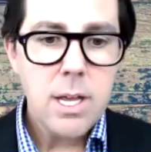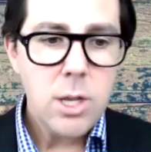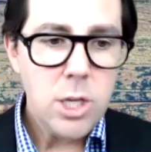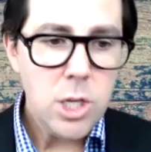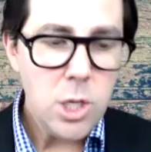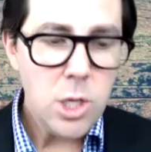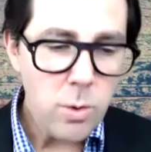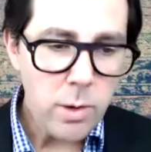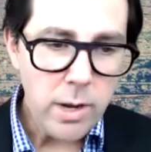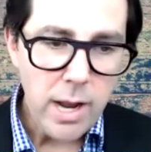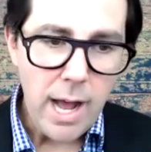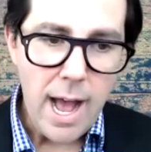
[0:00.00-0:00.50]

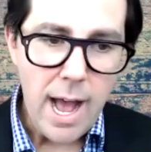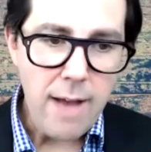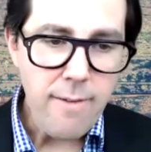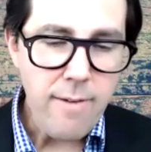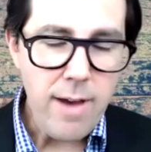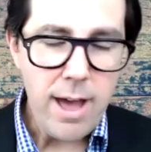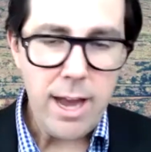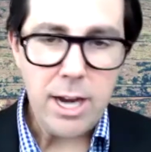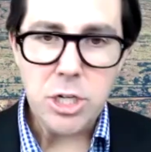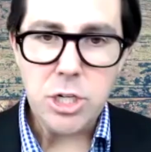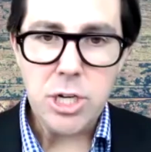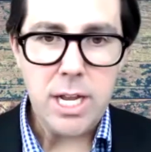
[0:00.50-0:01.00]
You and I have
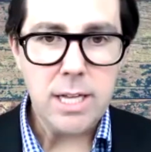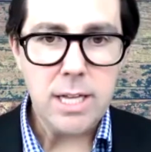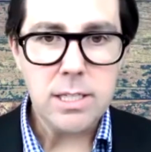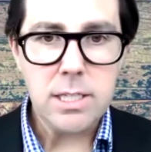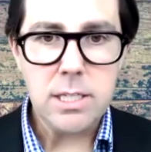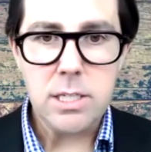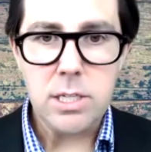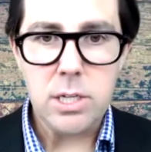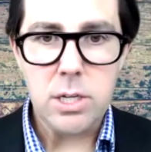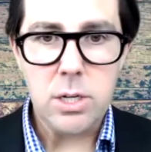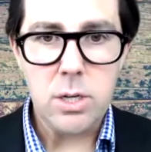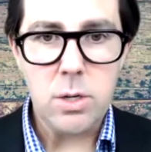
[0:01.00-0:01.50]
had a chance
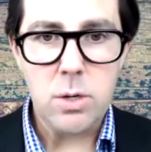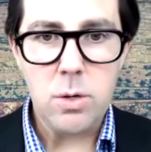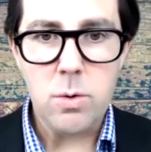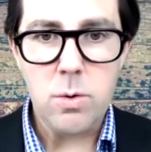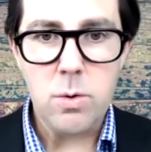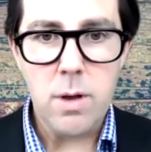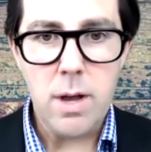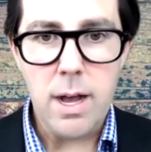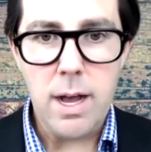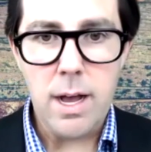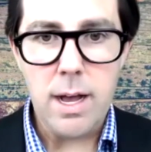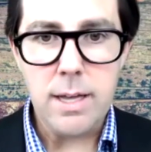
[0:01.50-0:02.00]

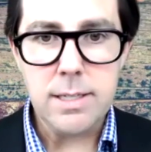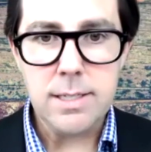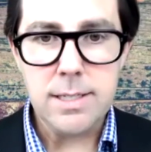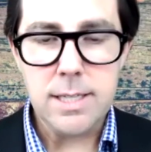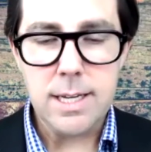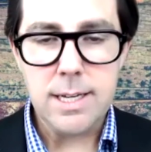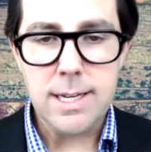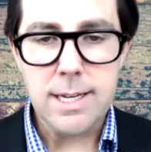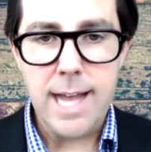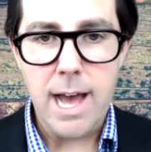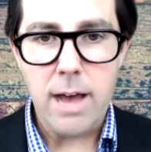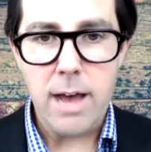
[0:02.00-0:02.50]
to
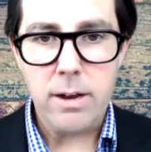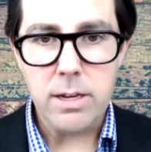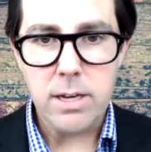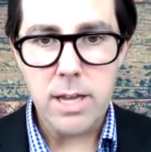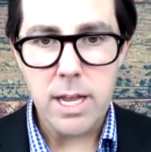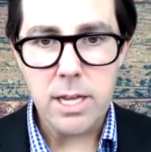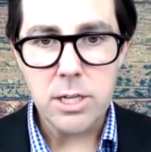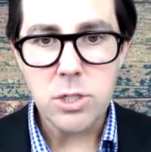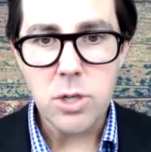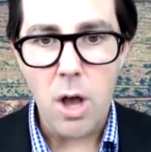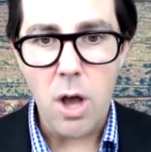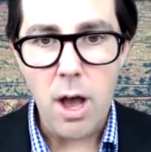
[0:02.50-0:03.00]
sit down
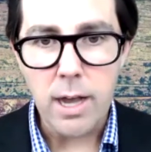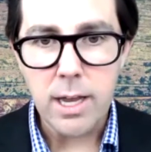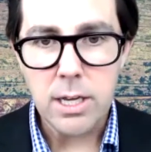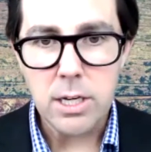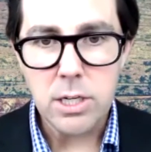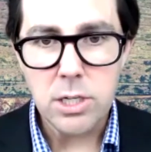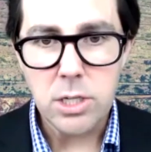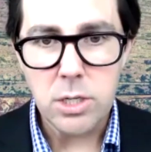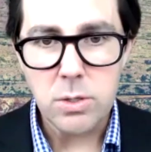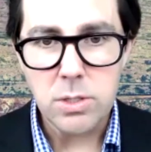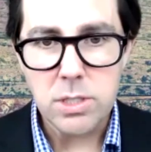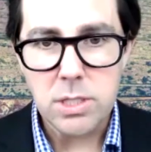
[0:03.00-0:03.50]
and talk
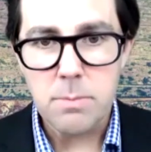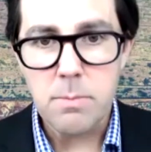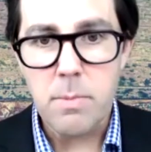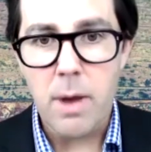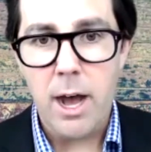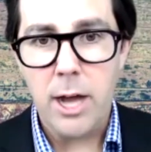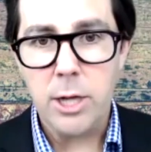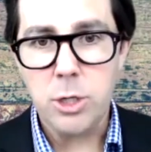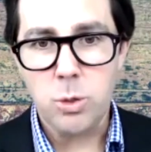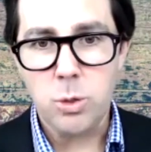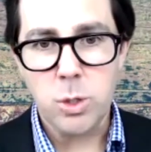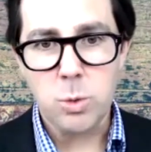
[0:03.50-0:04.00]
and do some
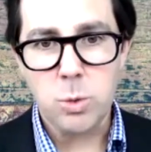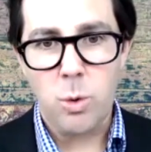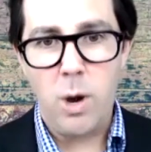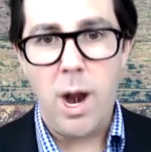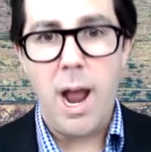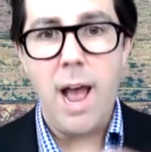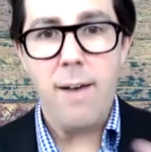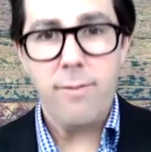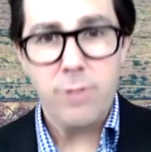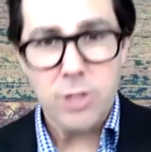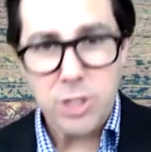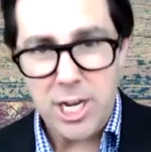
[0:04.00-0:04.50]
modules where I
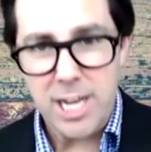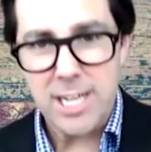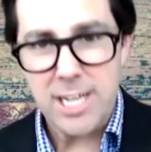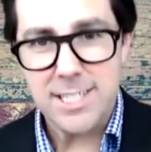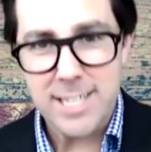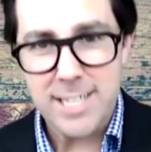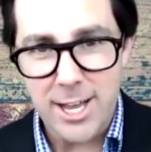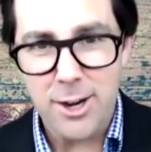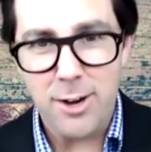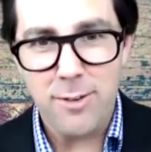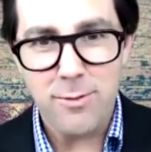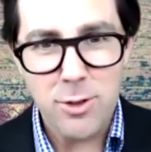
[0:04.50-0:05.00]
have a chance to
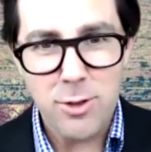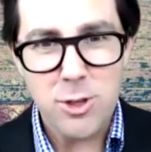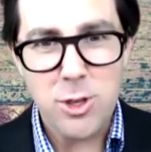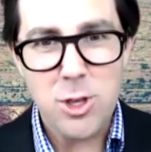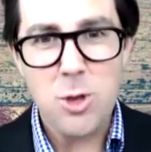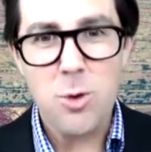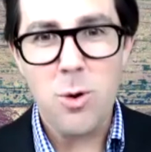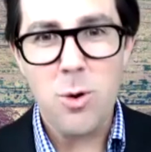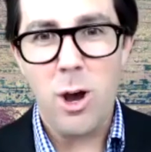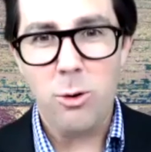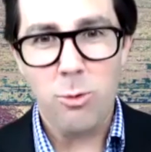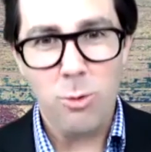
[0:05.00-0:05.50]
interview
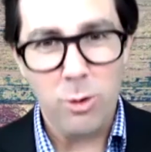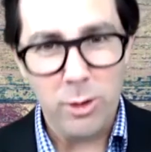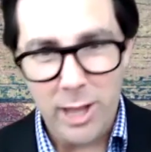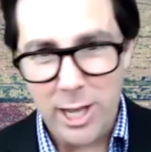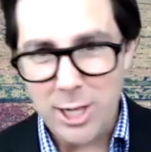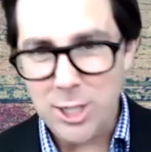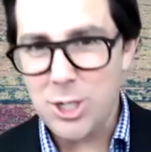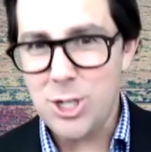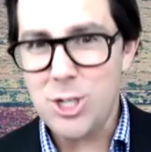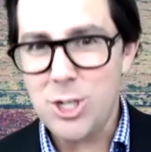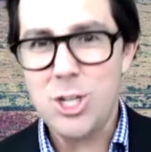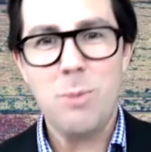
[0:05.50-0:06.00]
you on
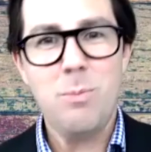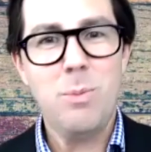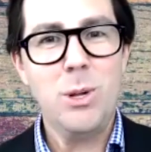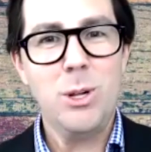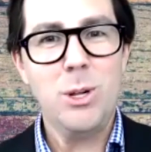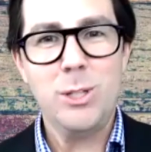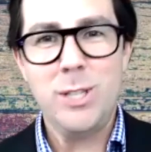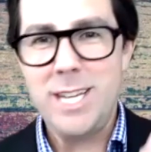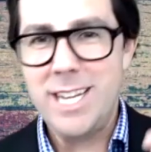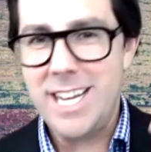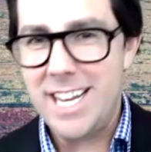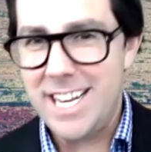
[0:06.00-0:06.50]
relationship
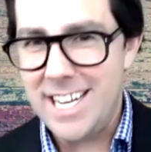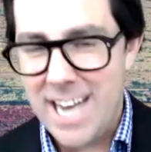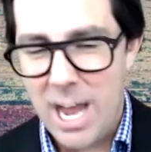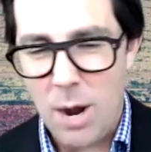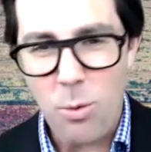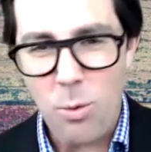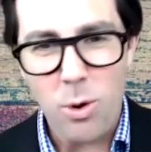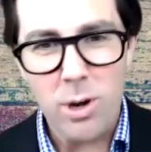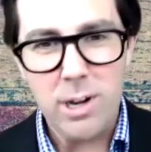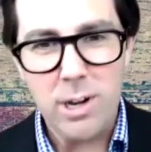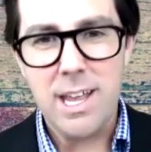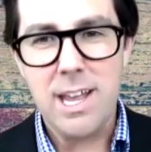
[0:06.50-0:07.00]
building and
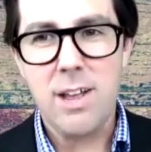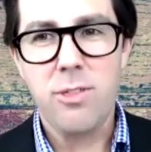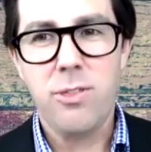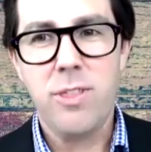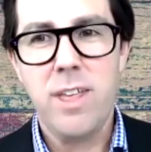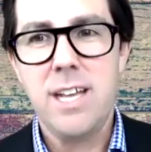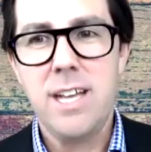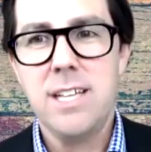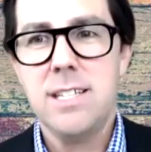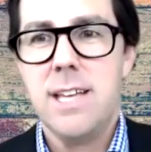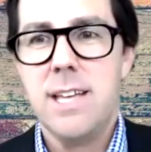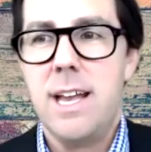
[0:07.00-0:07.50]
networking and
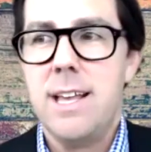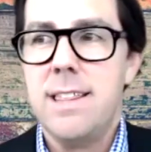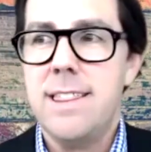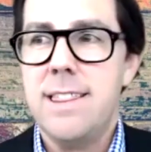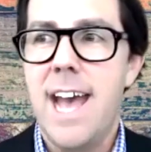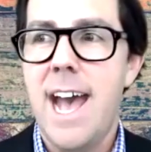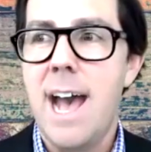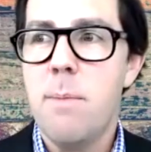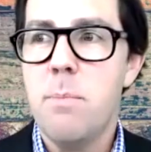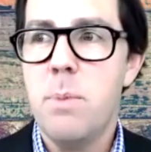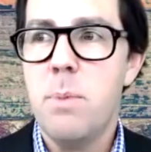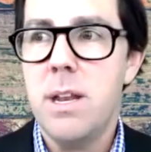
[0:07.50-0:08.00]
things like
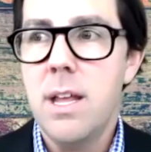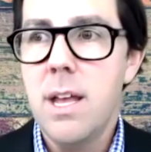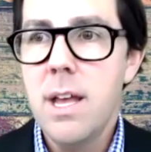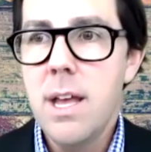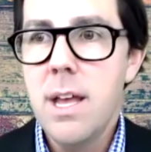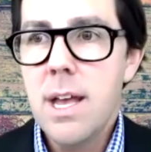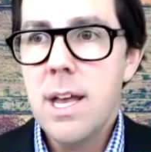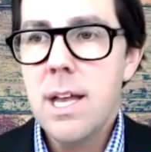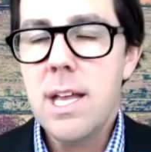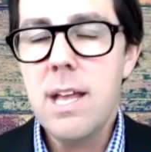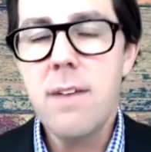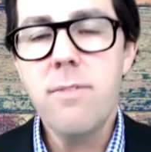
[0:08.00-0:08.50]
that. But
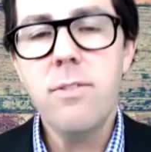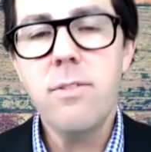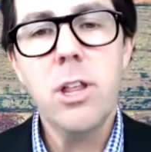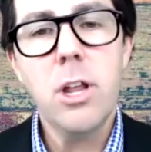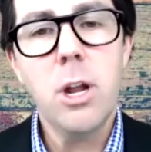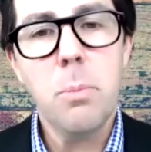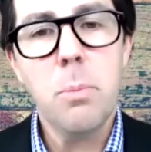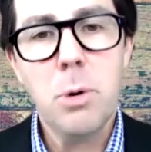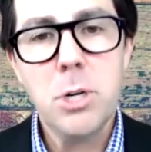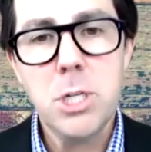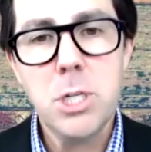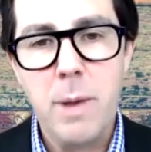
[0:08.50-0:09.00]
give a
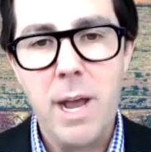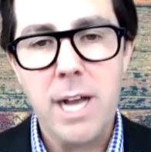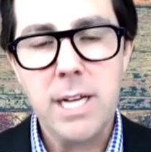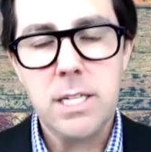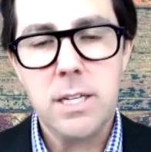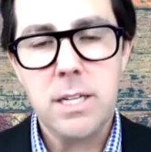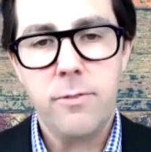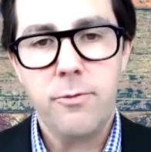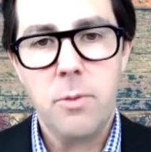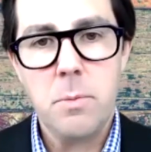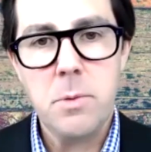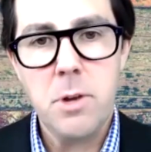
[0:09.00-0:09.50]
little
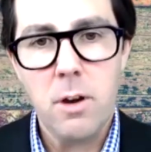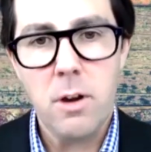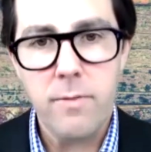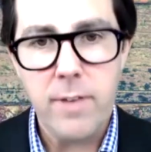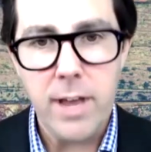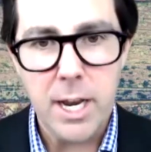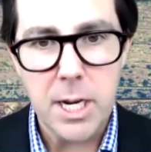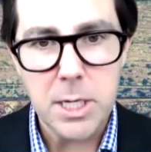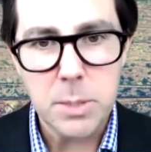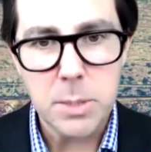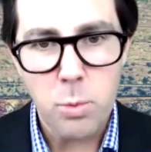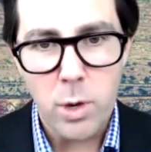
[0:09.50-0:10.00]
perspective from your
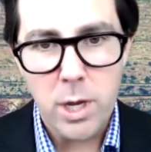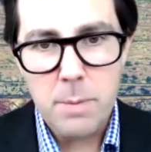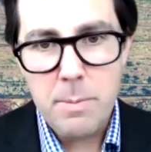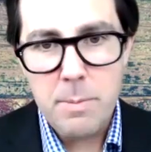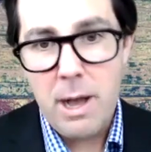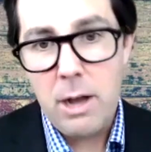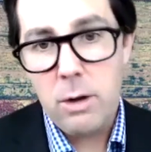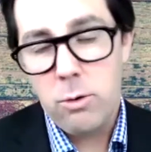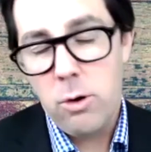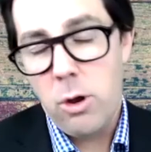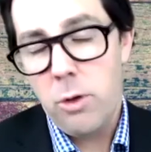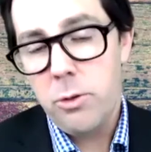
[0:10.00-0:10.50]
vantage point
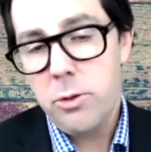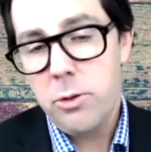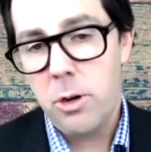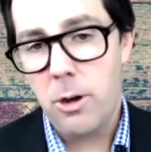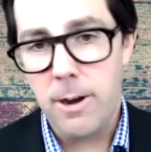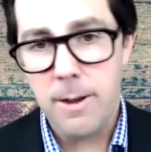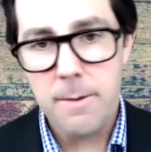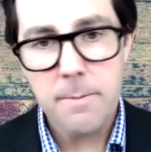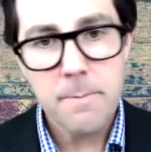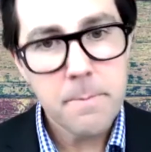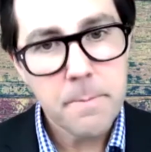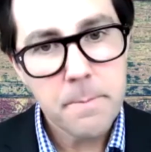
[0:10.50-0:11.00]
about Growth Current.